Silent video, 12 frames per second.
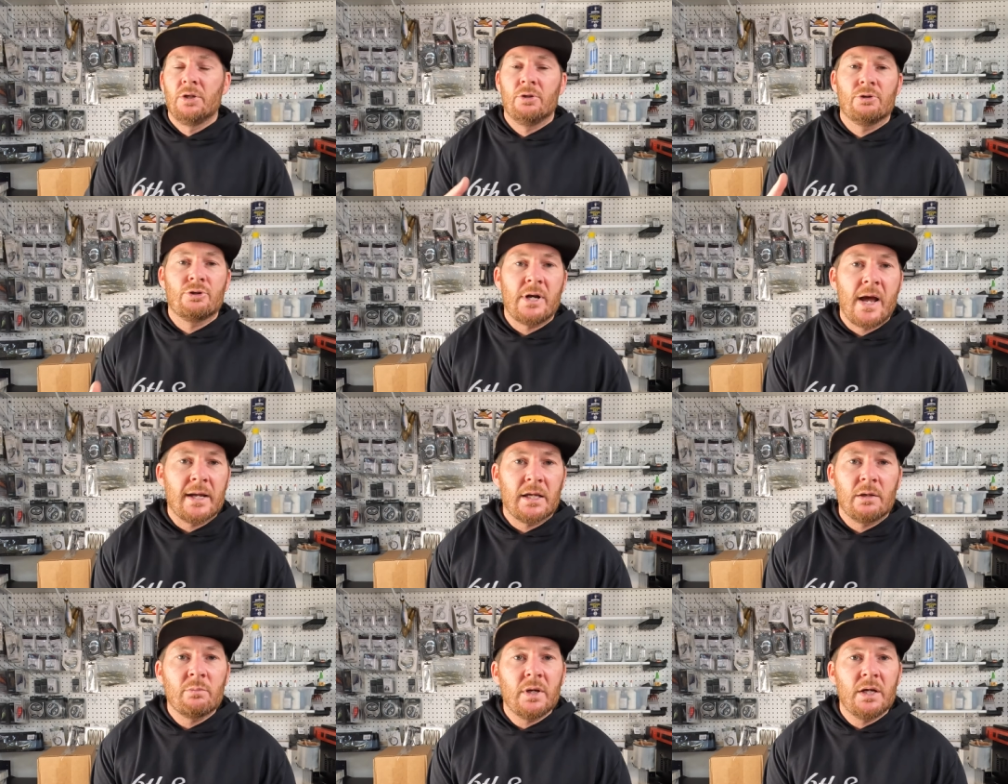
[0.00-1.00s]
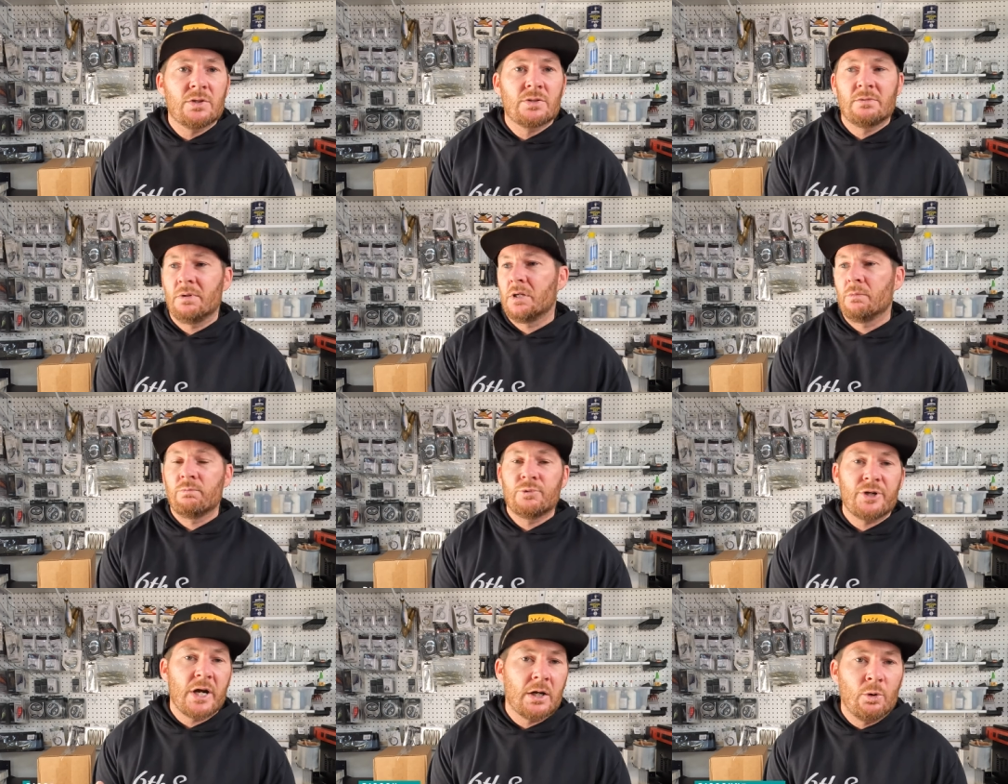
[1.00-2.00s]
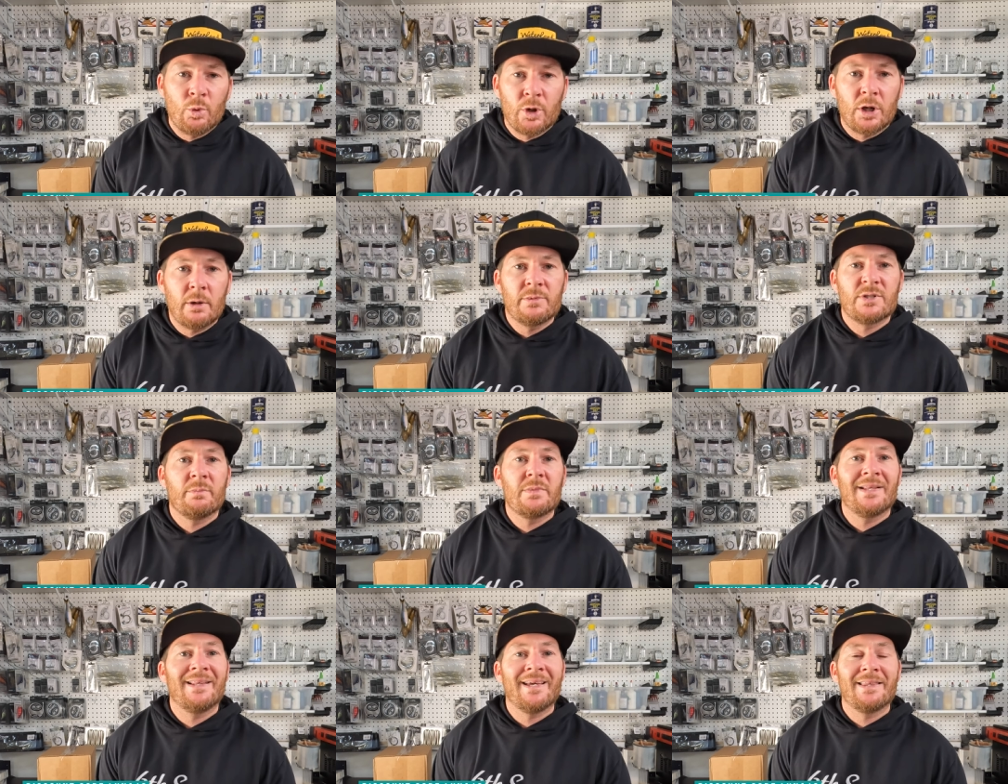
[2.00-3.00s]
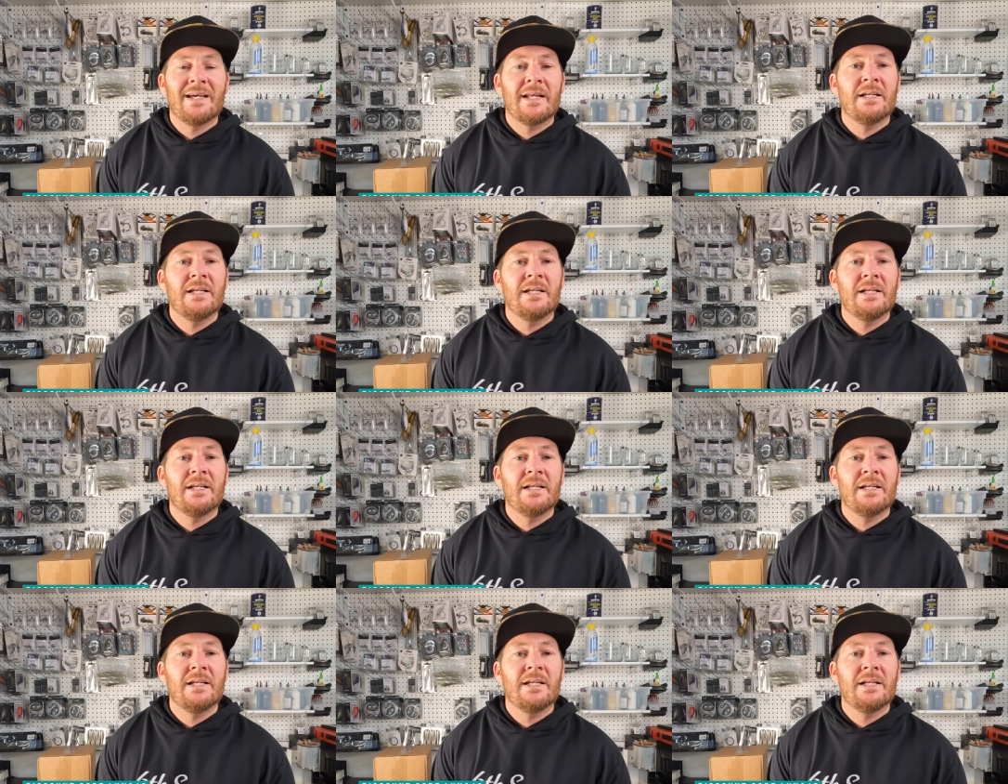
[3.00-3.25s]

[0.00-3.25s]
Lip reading: your dragging baits, like a dragging a worm, something like that.